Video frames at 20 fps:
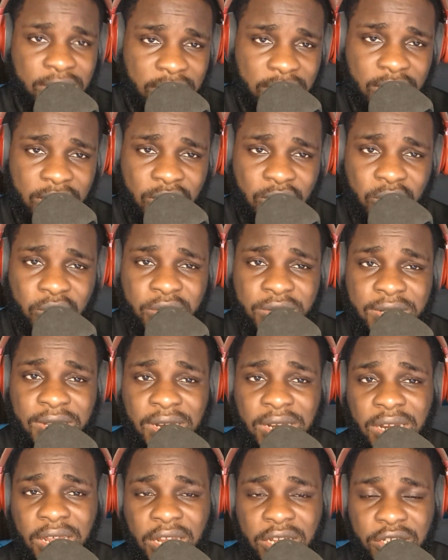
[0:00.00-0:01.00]
This is
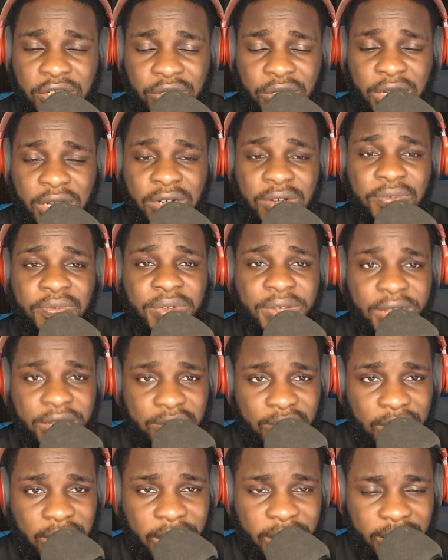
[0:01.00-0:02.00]
Storyteller Nigeria. Don't forget
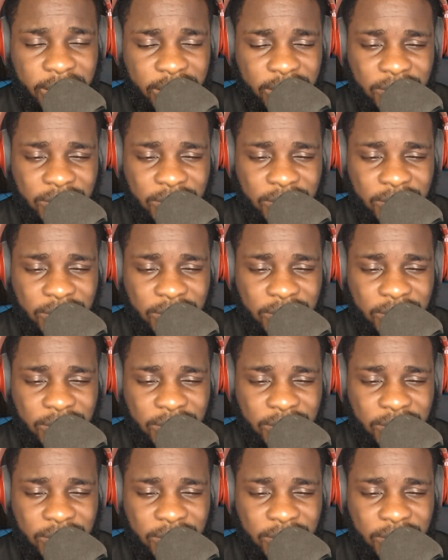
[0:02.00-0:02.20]
to like,